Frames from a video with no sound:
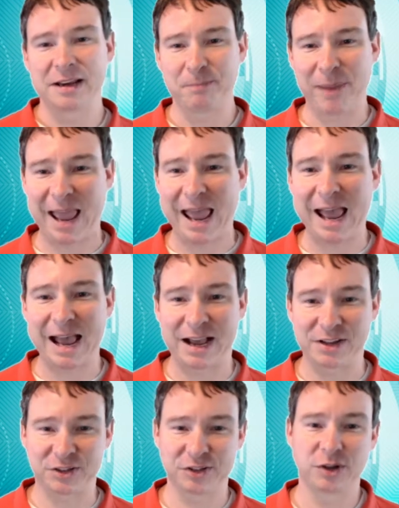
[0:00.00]

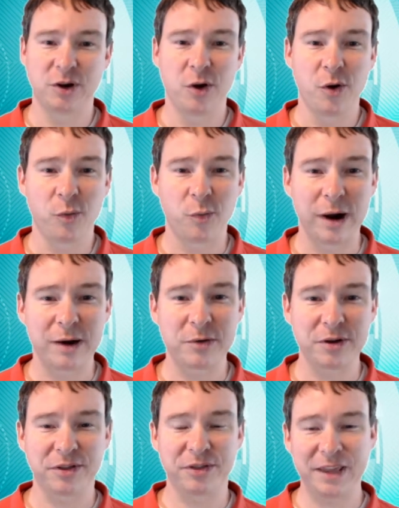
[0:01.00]
past where we're
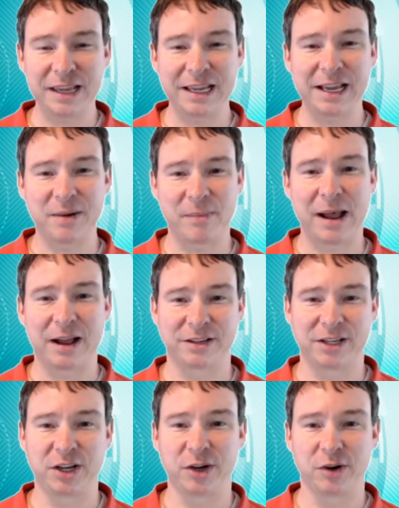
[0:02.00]
thinking about
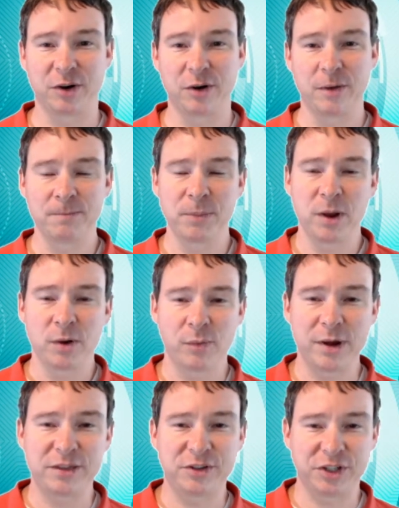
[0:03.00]
here
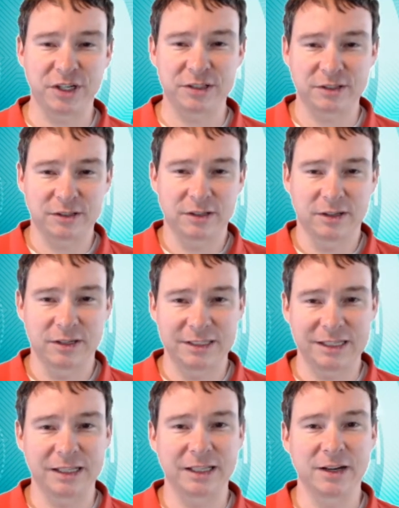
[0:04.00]
with just
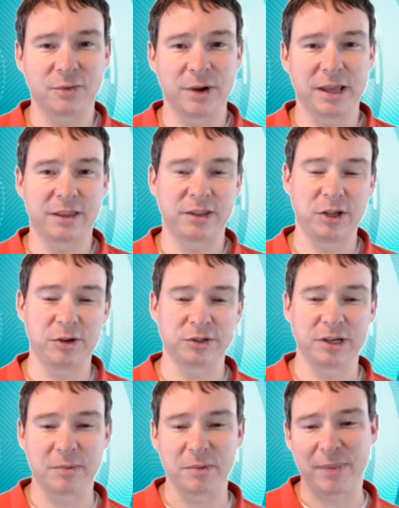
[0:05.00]
dealing with
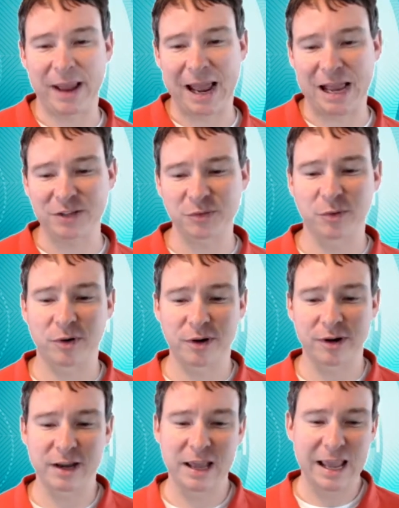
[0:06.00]
username and
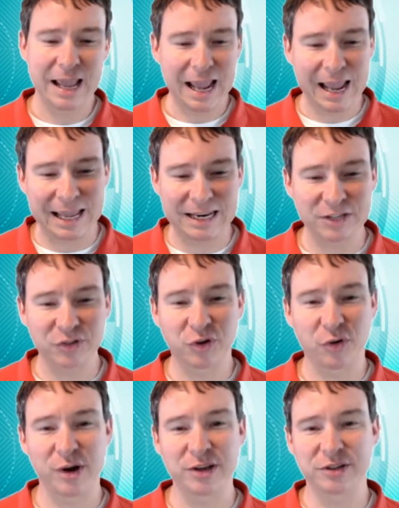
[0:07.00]
password, and it's
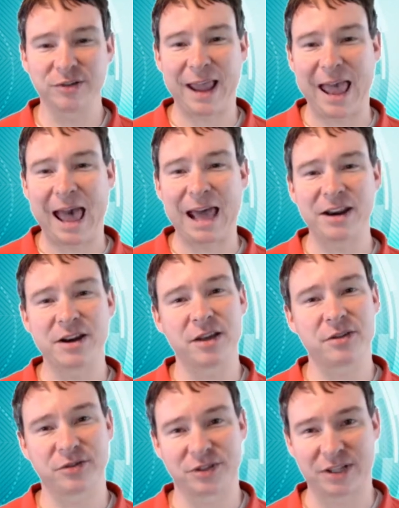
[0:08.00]
going to add
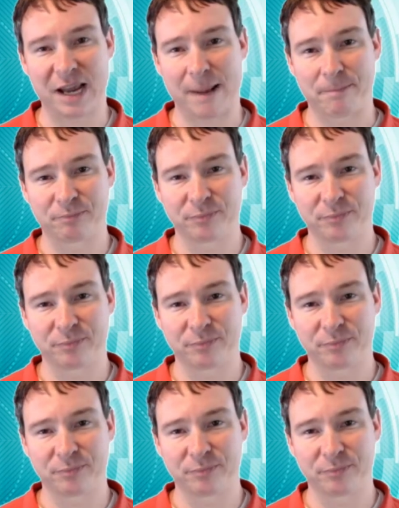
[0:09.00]
another step.